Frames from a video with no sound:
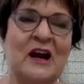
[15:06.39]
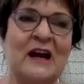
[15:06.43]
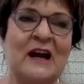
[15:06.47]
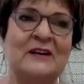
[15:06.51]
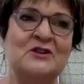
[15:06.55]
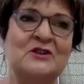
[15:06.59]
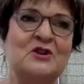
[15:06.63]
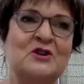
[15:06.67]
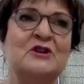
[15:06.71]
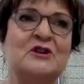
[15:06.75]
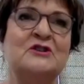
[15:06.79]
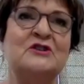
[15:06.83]
And
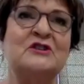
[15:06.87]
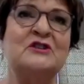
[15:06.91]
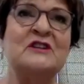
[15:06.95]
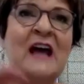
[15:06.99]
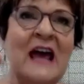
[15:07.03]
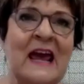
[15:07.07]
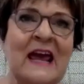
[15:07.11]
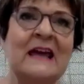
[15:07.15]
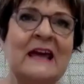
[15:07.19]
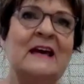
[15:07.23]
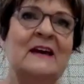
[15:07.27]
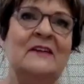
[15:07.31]
she's
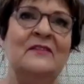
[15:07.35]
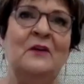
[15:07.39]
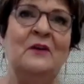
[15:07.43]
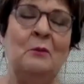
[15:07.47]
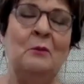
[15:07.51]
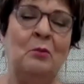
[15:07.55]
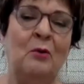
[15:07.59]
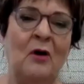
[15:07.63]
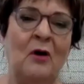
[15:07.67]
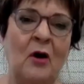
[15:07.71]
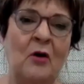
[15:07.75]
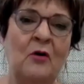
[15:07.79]
taken the
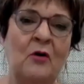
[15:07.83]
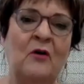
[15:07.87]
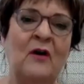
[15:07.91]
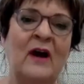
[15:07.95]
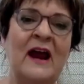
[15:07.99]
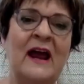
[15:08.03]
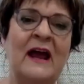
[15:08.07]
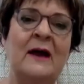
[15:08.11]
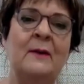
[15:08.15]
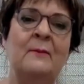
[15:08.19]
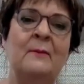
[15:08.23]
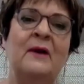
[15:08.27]

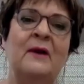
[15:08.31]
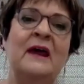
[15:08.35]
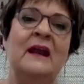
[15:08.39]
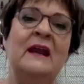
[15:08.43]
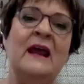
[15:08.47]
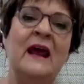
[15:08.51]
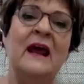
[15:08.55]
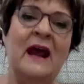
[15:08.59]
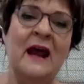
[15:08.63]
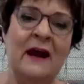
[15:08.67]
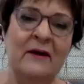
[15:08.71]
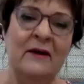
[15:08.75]
program and
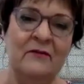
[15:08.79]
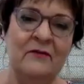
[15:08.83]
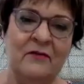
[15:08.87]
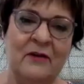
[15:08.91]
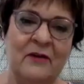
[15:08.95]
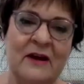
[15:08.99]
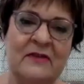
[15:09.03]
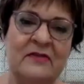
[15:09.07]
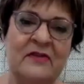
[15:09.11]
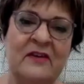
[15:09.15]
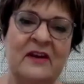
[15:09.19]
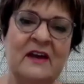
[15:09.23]

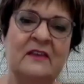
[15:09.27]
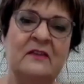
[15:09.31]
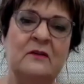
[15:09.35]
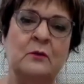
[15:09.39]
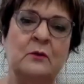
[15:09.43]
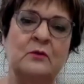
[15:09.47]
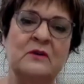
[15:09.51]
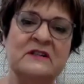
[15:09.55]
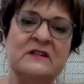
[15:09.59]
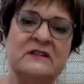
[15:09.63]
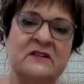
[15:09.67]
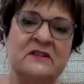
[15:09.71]
everything, the
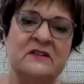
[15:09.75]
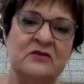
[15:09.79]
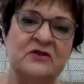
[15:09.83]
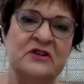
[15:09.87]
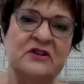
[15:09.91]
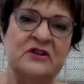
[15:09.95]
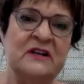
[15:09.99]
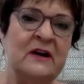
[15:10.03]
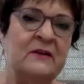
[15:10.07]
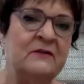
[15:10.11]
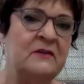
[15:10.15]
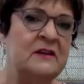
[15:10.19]
research
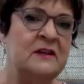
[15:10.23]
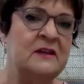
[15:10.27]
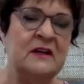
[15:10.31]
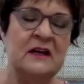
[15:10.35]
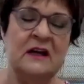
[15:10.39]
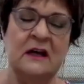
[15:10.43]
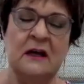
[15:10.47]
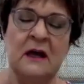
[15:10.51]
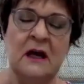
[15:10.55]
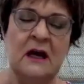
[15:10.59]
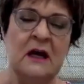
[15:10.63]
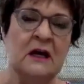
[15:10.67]
and
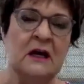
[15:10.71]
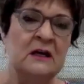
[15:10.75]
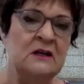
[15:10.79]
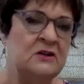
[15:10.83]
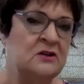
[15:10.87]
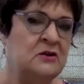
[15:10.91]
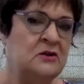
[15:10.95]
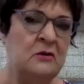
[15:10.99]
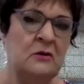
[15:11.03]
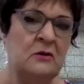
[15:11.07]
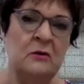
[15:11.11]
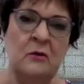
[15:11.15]
everything,
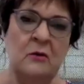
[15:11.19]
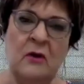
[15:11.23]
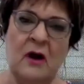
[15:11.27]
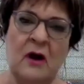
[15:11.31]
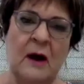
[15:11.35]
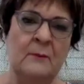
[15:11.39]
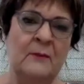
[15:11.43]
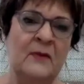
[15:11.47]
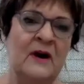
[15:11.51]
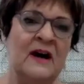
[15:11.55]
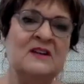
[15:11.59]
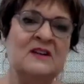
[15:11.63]
to a
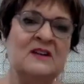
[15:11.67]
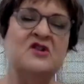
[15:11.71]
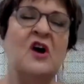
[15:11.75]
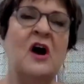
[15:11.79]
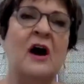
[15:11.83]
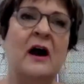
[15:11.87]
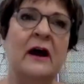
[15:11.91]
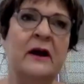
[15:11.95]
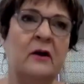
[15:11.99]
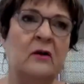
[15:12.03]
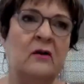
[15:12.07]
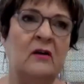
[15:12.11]
much
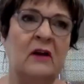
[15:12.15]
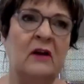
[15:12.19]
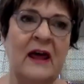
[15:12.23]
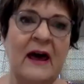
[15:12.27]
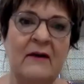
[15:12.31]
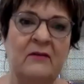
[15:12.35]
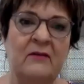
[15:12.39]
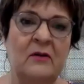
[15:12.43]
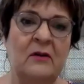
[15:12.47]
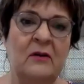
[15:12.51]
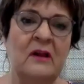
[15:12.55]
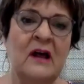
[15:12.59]
higher
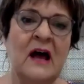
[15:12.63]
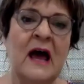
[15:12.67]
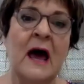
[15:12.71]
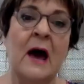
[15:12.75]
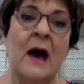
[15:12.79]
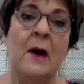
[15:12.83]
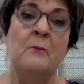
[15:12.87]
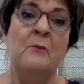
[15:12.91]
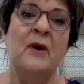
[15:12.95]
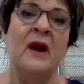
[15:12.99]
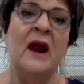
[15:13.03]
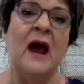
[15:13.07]
level.
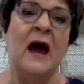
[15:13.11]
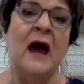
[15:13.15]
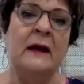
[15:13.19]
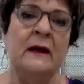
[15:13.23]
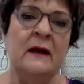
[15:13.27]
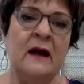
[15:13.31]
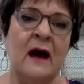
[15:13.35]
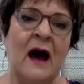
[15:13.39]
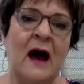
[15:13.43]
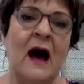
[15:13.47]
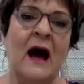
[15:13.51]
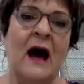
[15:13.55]
But
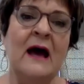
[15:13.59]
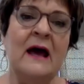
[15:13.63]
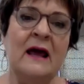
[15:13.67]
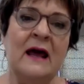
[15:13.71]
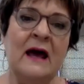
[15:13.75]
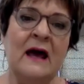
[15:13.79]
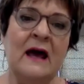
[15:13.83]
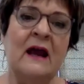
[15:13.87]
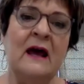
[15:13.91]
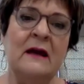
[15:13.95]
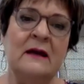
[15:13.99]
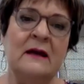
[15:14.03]

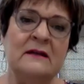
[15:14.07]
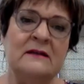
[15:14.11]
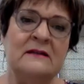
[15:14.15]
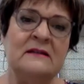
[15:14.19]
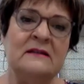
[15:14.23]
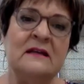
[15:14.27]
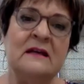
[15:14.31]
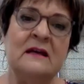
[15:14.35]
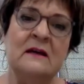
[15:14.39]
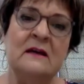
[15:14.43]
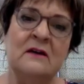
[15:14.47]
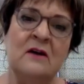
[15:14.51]
I could
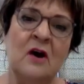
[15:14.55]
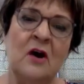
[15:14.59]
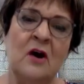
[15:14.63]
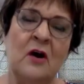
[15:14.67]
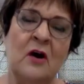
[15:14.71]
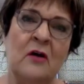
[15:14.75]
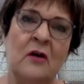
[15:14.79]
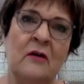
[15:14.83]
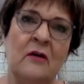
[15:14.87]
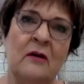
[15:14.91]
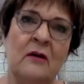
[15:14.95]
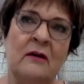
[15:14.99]
see in
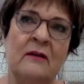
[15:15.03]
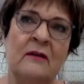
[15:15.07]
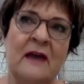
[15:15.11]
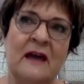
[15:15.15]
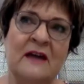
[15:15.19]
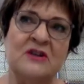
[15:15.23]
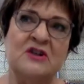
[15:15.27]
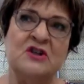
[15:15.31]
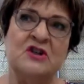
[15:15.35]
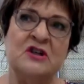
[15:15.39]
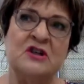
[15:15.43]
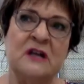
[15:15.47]
her
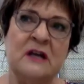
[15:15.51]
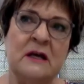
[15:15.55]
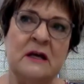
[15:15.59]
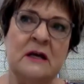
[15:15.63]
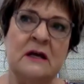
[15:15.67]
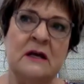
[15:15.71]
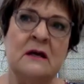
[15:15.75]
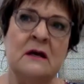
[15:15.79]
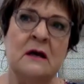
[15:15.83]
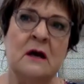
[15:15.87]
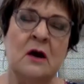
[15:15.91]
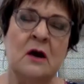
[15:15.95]
that
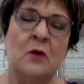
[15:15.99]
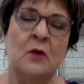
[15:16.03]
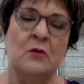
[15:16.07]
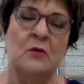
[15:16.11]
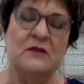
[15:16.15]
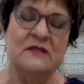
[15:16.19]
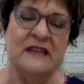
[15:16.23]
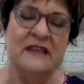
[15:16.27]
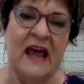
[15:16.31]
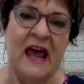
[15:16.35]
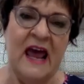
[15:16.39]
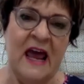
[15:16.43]
she
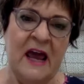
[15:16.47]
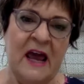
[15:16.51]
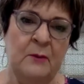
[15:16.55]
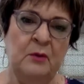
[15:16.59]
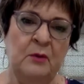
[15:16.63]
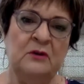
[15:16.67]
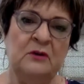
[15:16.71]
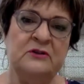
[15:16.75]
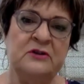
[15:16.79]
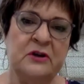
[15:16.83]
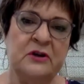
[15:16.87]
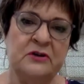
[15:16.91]
was
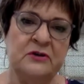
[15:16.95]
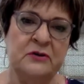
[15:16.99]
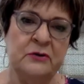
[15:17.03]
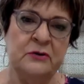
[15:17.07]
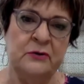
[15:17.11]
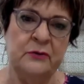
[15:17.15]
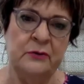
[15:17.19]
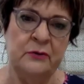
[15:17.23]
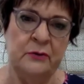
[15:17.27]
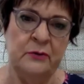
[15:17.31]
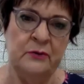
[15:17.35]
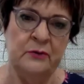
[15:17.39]
able to
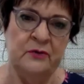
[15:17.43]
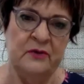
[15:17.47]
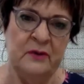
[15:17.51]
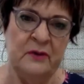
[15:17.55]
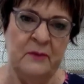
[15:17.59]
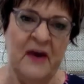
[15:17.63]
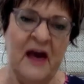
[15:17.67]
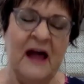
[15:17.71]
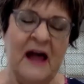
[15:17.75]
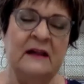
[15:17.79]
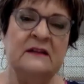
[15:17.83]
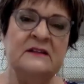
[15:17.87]
do the
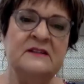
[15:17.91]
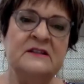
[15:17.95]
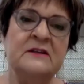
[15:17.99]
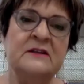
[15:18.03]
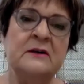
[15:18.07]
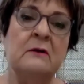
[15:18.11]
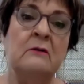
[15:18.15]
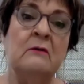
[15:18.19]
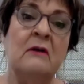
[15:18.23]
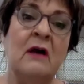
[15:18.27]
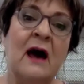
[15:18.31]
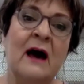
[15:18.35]
balance in
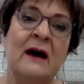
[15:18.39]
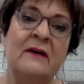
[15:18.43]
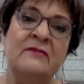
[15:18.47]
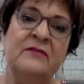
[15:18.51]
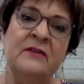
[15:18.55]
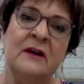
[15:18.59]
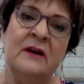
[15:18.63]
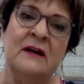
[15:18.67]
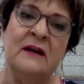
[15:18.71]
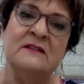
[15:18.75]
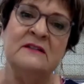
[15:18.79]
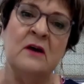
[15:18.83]
her life.
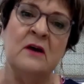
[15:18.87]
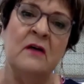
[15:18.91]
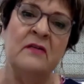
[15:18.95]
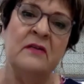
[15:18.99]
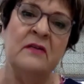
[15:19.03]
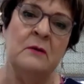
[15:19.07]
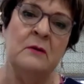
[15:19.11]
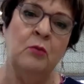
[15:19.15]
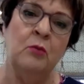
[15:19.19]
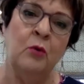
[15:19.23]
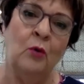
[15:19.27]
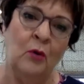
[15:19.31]
And I saw the
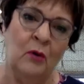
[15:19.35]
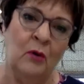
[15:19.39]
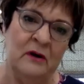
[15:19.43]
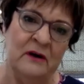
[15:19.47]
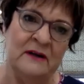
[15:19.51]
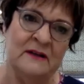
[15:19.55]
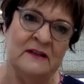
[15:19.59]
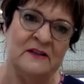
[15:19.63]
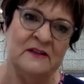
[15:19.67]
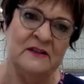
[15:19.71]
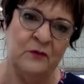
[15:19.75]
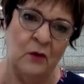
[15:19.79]

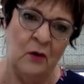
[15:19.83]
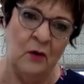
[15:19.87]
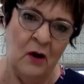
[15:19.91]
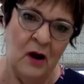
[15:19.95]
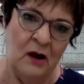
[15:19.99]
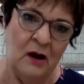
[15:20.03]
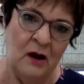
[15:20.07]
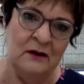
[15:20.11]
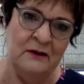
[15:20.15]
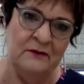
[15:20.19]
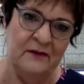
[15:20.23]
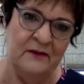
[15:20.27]
importance for
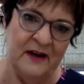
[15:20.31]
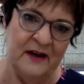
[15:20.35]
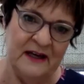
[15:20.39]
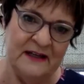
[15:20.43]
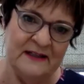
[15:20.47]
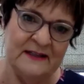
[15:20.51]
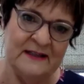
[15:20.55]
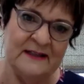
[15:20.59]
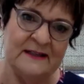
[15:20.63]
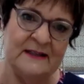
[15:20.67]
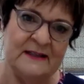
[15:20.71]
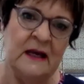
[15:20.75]
all of
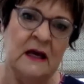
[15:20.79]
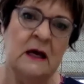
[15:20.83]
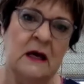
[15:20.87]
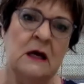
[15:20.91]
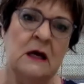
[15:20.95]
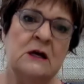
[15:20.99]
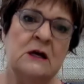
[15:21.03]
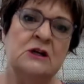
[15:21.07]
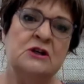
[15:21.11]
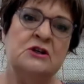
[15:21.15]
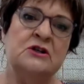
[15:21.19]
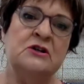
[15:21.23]
us
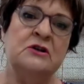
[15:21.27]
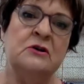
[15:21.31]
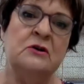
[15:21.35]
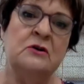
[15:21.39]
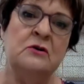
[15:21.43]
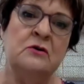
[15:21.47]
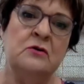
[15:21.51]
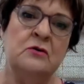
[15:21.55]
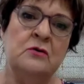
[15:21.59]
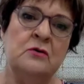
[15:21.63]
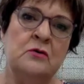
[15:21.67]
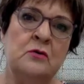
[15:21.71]

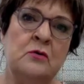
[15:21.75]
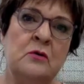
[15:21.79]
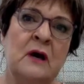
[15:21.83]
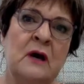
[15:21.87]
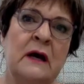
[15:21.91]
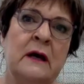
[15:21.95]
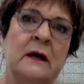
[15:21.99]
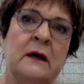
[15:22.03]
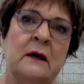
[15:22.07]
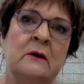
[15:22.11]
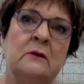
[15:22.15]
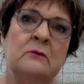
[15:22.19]
to,
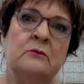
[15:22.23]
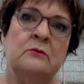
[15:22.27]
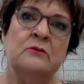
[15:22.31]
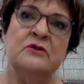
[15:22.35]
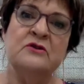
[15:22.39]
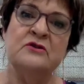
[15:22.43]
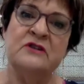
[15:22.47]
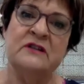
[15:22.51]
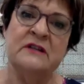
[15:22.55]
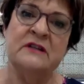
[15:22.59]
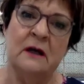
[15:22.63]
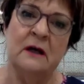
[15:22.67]
you're
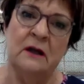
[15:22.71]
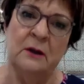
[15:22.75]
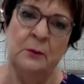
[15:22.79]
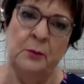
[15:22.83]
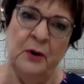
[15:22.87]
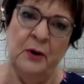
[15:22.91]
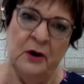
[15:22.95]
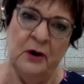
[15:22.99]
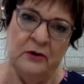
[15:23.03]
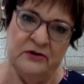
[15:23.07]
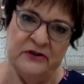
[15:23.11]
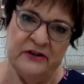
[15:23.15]
still a
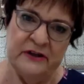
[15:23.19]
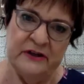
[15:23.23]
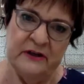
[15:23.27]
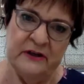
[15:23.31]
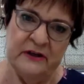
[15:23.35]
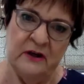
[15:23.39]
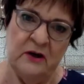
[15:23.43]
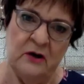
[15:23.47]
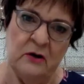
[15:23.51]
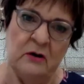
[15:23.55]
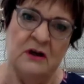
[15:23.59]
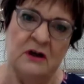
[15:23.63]
person,
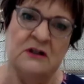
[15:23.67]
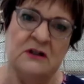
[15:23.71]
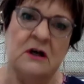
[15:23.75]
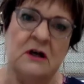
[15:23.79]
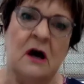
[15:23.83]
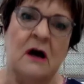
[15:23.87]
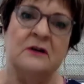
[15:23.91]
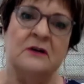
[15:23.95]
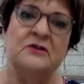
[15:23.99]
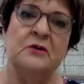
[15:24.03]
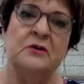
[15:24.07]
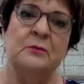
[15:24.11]
you're a
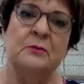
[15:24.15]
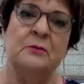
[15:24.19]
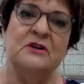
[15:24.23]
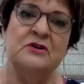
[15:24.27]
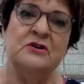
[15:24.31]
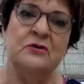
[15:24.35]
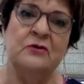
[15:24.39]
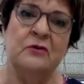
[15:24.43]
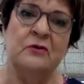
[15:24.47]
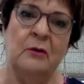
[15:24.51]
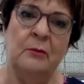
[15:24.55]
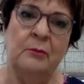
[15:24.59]
doctor, but
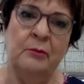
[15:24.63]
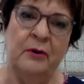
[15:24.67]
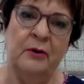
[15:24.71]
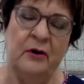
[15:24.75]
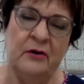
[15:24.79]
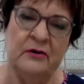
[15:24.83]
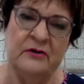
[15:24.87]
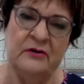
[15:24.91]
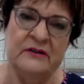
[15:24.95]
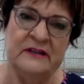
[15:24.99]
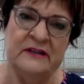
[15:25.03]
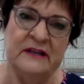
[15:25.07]
you're a
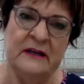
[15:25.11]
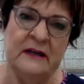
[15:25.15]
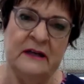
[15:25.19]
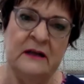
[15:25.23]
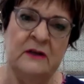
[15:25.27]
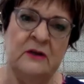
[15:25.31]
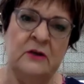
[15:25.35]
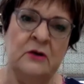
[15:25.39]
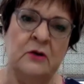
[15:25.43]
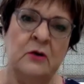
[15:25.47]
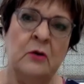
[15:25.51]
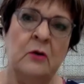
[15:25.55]
person,
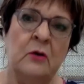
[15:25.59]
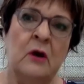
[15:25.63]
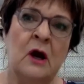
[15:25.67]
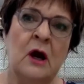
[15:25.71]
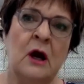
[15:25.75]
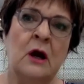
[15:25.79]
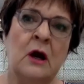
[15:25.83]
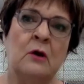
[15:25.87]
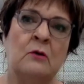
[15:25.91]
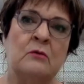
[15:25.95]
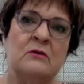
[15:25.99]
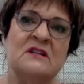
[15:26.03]
and you're
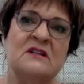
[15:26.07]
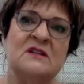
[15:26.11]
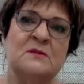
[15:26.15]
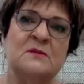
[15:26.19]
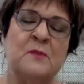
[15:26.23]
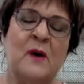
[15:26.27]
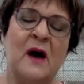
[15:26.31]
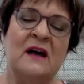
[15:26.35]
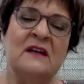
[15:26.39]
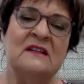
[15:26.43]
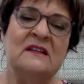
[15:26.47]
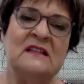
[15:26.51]

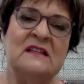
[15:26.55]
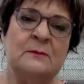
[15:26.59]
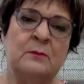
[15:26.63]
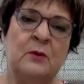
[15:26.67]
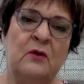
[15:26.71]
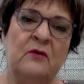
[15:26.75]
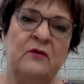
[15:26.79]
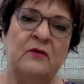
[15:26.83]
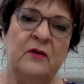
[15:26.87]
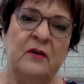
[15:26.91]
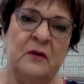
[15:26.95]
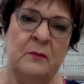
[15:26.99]
responsible
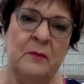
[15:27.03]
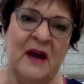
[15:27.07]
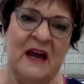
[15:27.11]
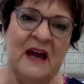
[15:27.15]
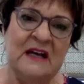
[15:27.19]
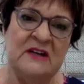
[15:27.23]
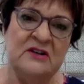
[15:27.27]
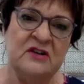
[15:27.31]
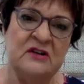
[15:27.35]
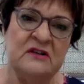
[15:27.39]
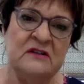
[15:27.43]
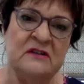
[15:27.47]
for the
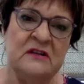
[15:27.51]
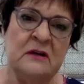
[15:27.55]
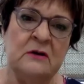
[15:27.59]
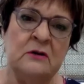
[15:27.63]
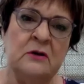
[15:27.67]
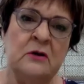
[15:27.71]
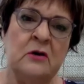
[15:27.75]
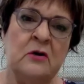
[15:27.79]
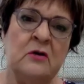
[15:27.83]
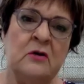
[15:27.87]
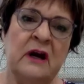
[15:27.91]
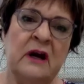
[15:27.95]
patients under
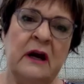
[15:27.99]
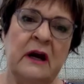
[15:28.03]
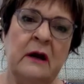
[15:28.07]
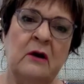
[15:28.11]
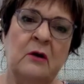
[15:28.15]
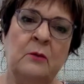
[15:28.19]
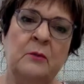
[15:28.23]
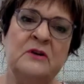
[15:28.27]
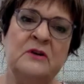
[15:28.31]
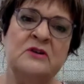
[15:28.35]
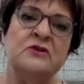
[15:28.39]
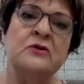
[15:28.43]
your care,
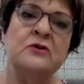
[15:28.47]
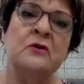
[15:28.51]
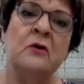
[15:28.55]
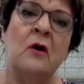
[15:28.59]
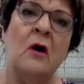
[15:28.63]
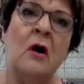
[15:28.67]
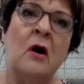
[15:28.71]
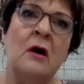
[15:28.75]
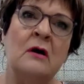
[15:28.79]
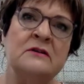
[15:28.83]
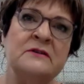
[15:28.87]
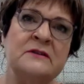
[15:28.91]
but you're
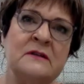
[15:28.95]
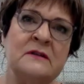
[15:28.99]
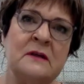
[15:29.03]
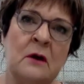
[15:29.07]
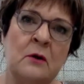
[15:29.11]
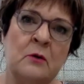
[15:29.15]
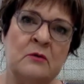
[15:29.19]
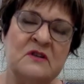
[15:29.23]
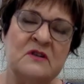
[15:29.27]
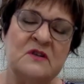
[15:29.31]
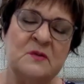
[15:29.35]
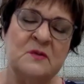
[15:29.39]
also
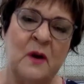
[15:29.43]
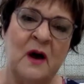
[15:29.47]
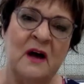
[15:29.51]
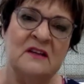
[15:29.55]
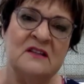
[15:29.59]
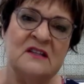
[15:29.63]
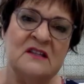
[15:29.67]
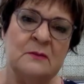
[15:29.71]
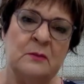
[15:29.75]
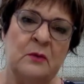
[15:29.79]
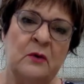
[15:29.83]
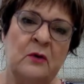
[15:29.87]

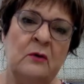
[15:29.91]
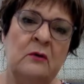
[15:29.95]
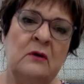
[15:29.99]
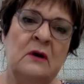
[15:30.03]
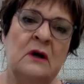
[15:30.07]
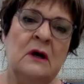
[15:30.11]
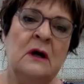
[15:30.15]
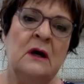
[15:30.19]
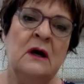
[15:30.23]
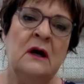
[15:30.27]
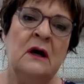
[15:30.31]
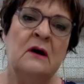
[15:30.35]
responsible
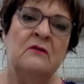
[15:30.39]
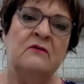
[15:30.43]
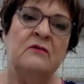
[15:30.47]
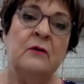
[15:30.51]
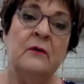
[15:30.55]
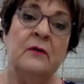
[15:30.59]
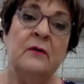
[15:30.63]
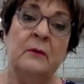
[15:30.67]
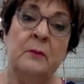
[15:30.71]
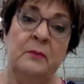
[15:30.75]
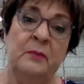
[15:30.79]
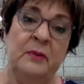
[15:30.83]
for
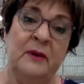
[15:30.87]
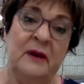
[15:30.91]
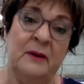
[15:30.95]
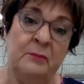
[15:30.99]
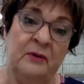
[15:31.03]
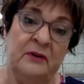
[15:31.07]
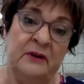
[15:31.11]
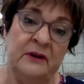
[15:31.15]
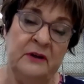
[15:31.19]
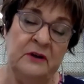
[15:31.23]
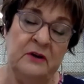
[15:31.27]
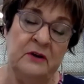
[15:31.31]
the
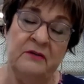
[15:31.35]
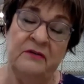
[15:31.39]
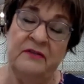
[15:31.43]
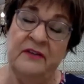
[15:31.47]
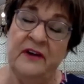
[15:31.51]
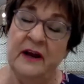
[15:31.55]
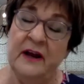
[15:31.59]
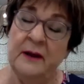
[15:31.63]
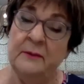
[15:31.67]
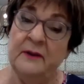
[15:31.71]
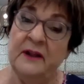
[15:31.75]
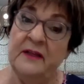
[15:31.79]
people in your
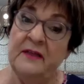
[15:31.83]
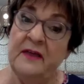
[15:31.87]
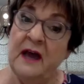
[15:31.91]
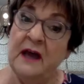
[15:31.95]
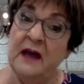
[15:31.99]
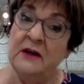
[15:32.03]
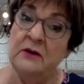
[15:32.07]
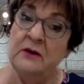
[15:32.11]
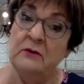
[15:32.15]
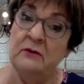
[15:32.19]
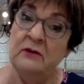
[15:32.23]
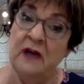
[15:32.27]
family that
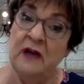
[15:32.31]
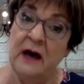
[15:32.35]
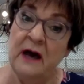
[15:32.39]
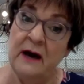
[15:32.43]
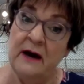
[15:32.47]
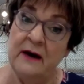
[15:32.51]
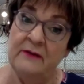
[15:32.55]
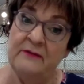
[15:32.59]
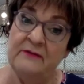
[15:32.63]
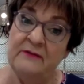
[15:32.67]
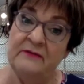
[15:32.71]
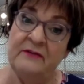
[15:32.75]
you
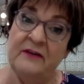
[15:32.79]
love.